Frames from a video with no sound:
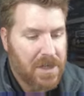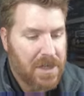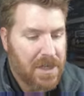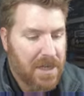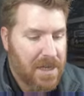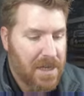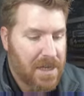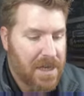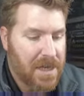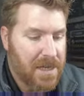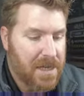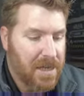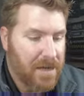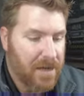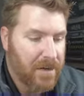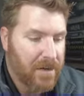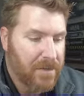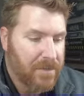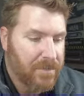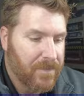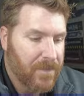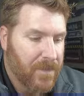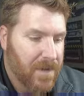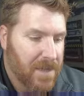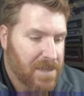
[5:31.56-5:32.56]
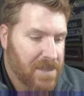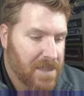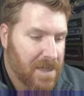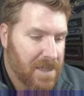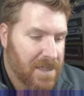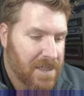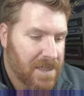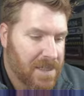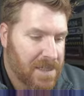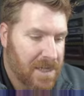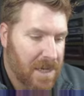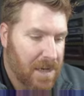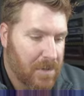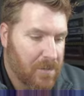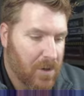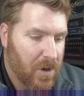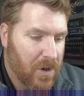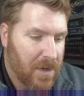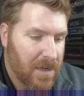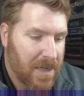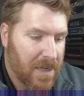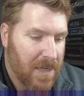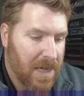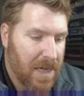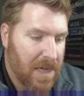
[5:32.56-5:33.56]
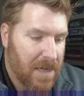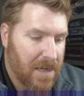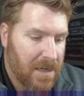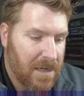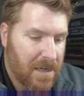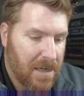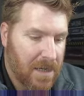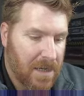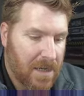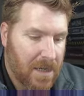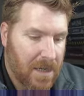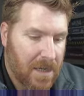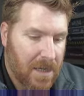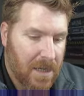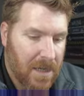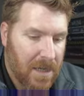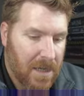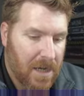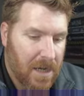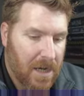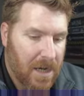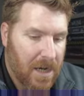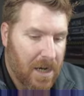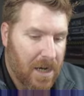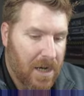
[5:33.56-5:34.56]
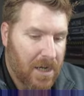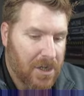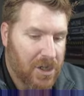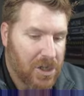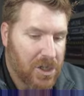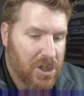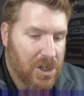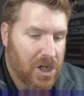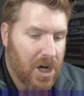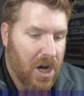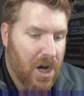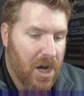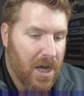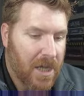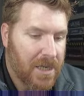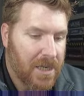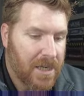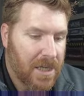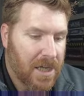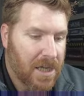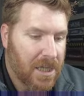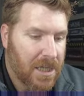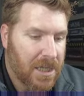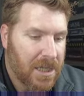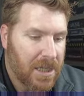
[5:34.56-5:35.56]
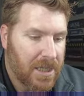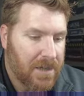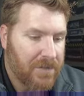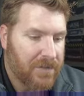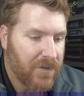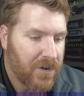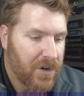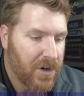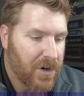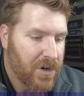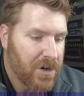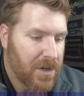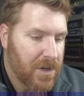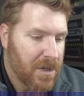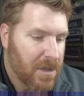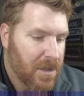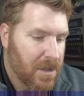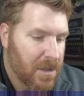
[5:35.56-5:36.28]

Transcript: can get here. Asante Samuel again. Sean Clifford.